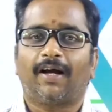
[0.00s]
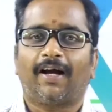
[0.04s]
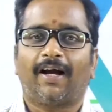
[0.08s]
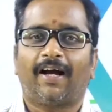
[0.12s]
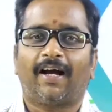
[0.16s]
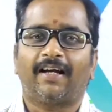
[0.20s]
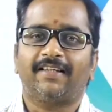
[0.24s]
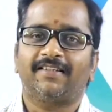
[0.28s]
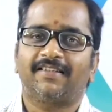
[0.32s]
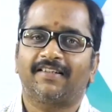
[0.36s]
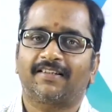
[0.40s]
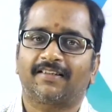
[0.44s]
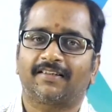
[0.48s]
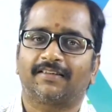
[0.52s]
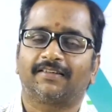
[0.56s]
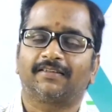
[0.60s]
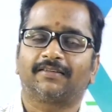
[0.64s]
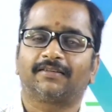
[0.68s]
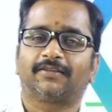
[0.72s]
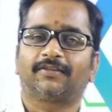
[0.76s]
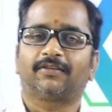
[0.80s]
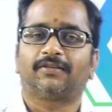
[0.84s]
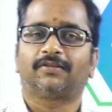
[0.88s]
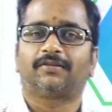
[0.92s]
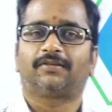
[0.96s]
Hi children,
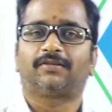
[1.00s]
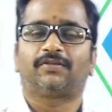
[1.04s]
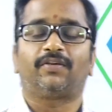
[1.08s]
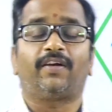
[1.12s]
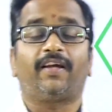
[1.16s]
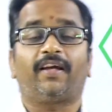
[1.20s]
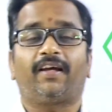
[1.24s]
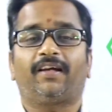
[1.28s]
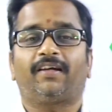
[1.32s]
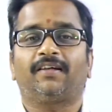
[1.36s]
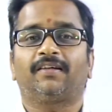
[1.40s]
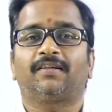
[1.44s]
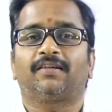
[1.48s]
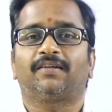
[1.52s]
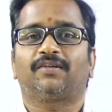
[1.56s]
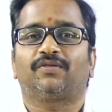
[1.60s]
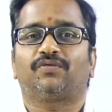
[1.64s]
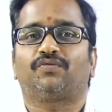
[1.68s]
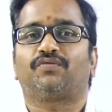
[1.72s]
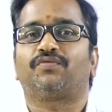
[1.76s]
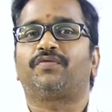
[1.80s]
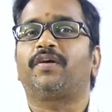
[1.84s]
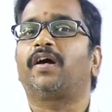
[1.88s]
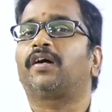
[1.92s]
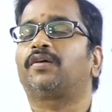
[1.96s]
today
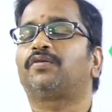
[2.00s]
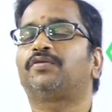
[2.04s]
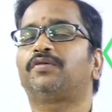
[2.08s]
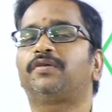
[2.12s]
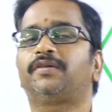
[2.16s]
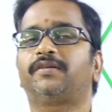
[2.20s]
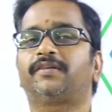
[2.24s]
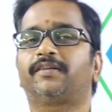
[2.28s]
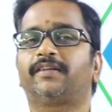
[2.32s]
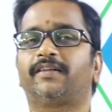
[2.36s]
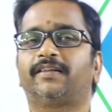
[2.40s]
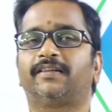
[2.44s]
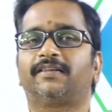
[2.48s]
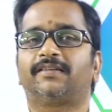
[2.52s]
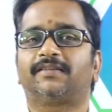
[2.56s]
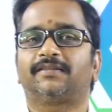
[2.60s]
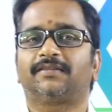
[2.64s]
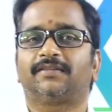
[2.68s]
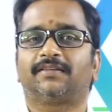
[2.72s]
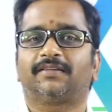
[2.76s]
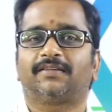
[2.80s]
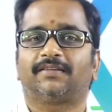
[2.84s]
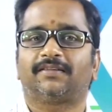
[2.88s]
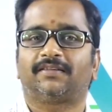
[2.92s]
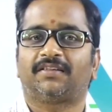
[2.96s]
we are going to
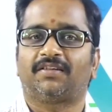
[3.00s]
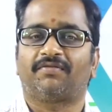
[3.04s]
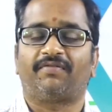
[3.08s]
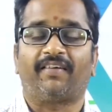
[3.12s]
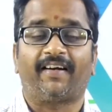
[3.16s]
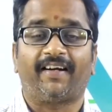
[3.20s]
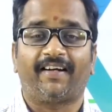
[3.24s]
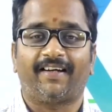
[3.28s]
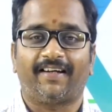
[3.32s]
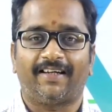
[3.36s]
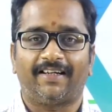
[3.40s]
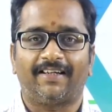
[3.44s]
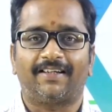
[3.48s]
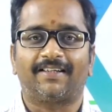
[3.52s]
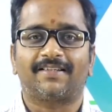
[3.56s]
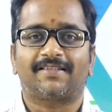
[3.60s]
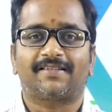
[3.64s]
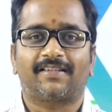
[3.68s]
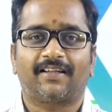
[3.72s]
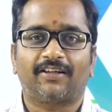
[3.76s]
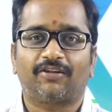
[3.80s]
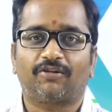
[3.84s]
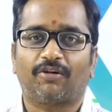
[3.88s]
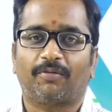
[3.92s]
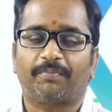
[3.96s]
learn the very
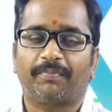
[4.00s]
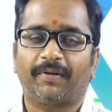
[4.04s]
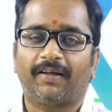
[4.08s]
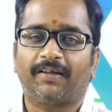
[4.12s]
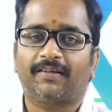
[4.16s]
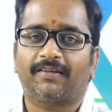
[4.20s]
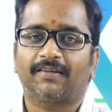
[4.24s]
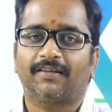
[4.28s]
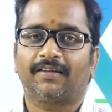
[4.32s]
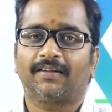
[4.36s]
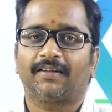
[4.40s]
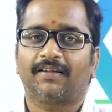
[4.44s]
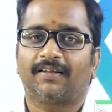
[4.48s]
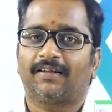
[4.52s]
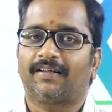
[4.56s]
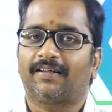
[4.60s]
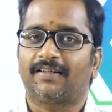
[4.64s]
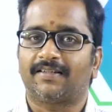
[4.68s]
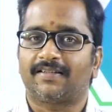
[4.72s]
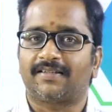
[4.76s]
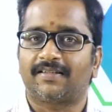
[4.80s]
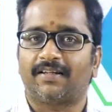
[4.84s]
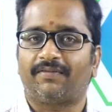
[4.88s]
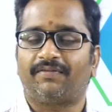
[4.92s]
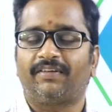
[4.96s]
interesting topic,
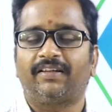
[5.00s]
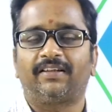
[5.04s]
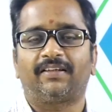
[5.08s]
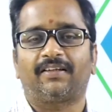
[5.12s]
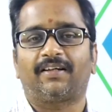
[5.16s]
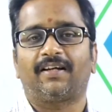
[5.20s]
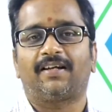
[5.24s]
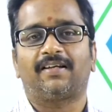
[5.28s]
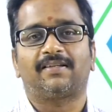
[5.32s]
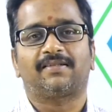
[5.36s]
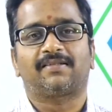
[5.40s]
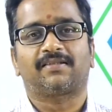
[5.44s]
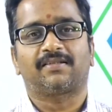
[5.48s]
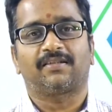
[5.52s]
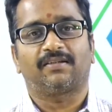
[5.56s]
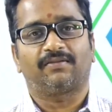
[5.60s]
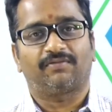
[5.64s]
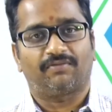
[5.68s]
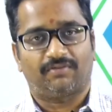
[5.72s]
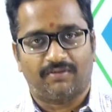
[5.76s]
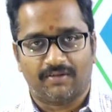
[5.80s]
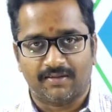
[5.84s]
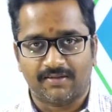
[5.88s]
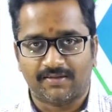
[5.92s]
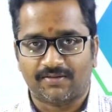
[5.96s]
7th class,
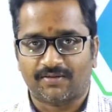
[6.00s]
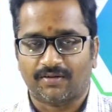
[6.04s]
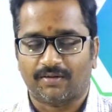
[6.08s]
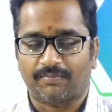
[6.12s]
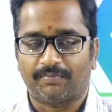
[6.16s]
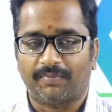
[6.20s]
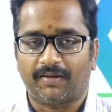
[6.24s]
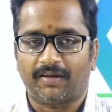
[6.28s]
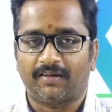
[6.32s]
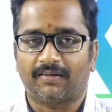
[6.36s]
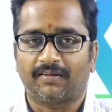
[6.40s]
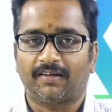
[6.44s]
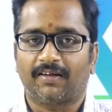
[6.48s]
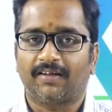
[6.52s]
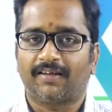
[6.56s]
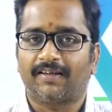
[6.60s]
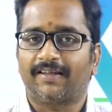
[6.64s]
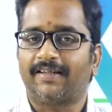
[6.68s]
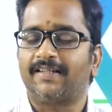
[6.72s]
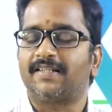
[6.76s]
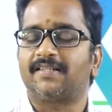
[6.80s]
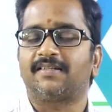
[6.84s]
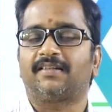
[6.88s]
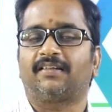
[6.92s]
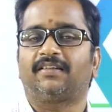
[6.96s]
first topic,
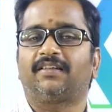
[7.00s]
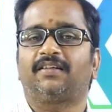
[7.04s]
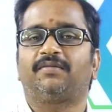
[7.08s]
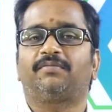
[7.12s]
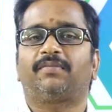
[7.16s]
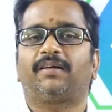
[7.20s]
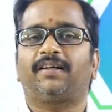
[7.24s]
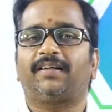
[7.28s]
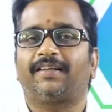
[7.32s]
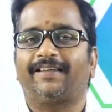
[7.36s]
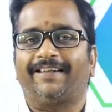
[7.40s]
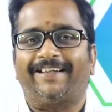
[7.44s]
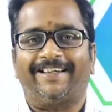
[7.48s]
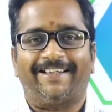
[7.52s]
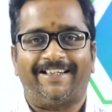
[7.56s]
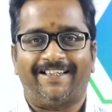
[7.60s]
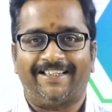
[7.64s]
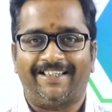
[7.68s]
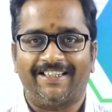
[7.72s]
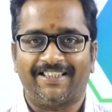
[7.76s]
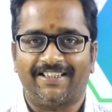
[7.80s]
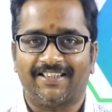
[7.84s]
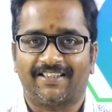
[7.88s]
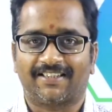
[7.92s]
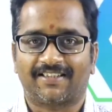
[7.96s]
it's nothing but
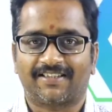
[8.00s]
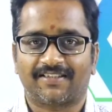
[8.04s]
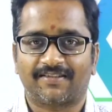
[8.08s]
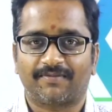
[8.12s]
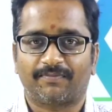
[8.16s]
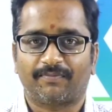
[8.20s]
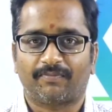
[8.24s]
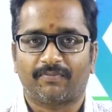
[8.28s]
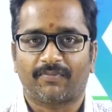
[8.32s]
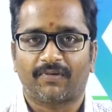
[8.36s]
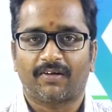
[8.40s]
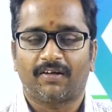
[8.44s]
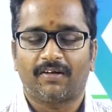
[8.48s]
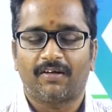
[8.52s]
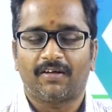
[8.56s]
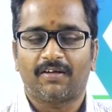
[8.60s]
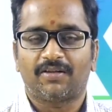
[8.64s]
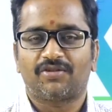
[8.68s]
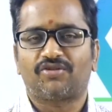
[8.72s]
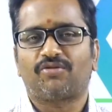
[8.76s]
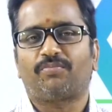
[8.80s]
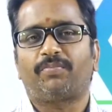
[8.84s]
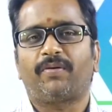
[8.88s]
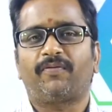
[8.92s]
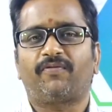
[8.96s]
integers.
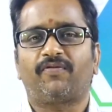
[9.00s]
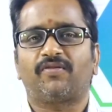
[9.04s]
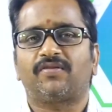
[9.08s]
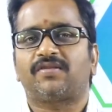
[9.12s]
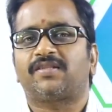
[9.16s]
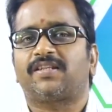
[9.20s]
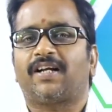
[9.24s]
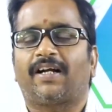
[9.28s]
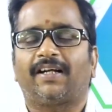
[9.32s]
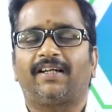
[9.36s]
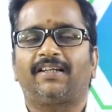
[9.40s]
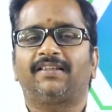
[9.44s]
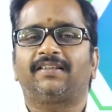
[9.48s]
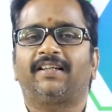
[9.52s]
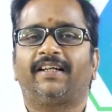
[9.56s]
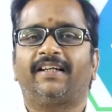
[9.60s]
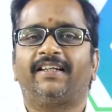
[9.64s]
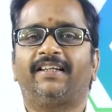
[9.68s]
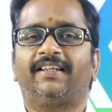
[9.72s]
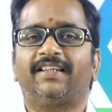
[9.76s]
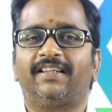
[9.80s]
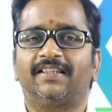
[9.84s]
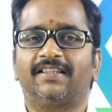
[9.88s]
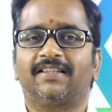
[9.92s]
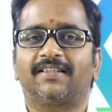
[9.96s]
So before starting the
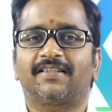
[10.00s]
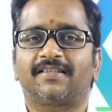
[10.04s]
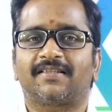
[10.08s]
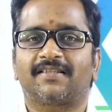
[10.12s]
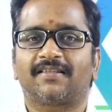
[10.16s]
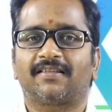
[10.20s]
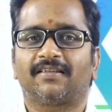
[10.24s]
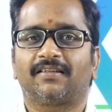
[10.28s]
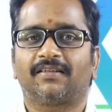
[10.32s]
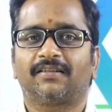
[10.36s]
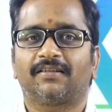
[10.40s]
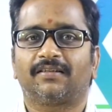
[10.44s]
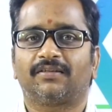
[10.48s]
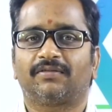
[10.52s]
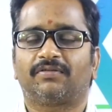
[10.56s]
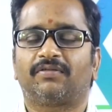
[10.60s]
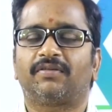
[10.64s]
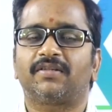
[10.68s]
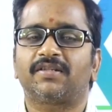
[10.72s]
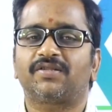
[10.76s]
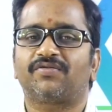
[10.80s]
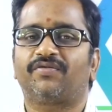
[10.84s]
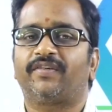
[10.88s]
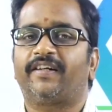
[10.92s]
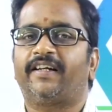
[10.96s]
integers,
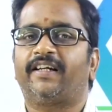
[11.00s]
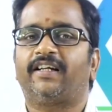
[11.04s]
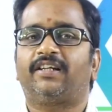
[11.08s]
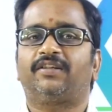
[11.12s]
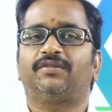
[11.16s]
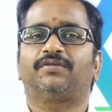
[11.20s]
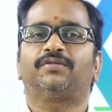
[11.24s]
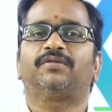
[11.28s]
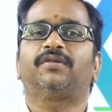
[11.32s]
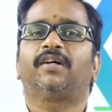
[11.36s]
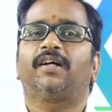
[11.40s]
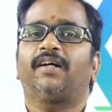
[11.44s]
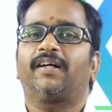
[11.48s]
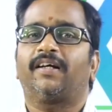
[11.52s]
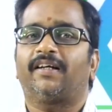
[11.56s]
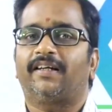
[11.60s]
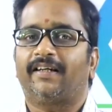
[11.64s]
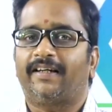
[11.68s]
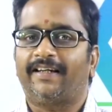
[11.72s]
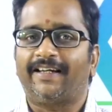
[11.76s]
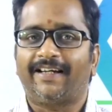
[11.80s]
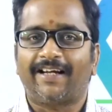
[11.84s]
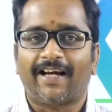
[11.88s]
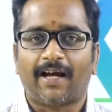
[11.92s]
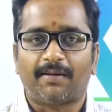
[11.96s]
first we need to
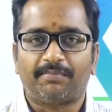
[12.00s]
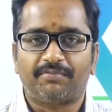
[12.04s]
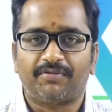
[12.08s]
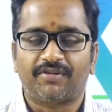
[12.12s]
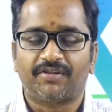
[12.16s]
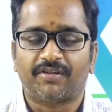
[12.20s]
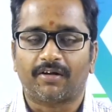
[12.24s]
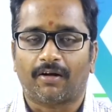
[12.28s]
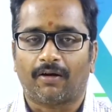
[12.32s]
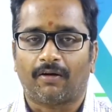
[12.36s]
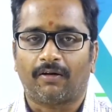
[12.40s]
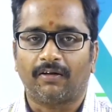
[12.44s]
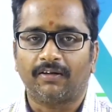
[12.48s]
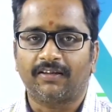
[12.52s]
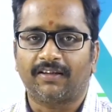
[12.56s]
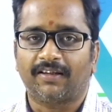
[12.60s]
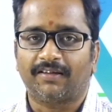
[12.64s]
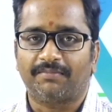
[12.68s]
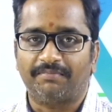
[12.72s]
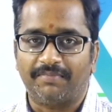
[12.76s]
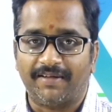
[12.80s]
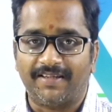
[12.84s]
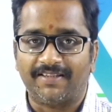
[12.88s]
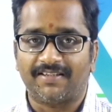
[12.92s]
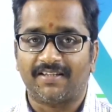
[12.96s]
recapitulate all the
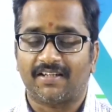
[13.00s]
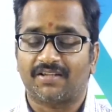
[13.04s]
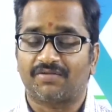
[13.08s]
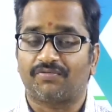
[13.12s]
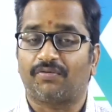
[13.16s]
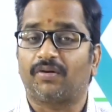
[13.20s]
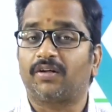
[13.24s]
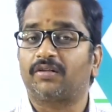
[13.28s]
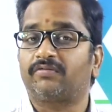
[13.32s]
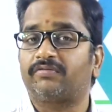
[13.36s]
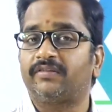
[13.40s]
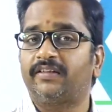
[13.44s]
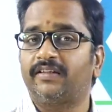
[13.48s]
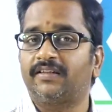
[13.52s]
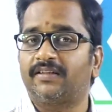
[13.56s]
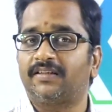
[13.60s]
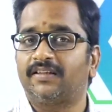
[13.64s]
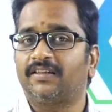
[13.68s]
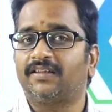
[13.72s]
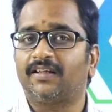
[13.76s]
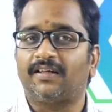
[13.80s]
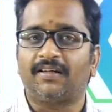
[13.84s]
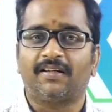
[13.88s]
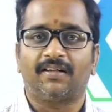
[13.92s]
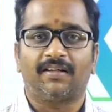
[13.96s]
basics what we learned
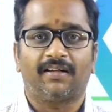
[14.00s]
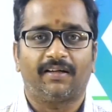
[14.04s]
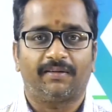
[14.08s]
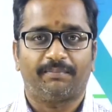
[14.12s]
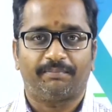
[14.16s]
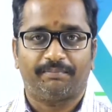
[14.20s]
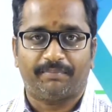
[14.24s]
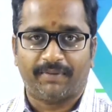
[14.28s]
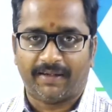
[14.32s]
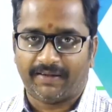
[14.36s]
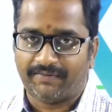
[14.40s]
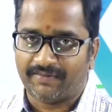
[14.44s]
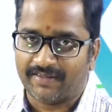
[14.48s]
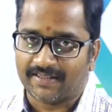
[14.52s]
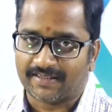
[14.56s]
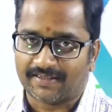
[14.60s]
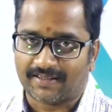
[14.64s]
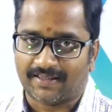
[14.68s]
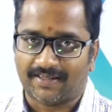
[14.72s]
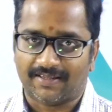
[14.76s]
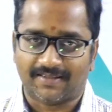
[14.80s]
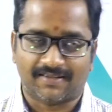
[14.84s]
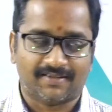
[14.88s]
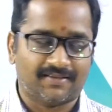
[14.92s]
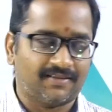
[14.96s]
in the previous
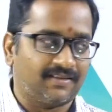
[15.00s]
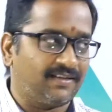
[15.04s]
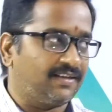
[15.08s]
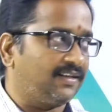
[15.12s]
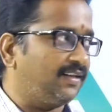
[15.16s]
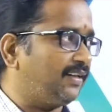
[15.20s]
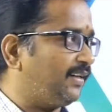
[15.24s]
class.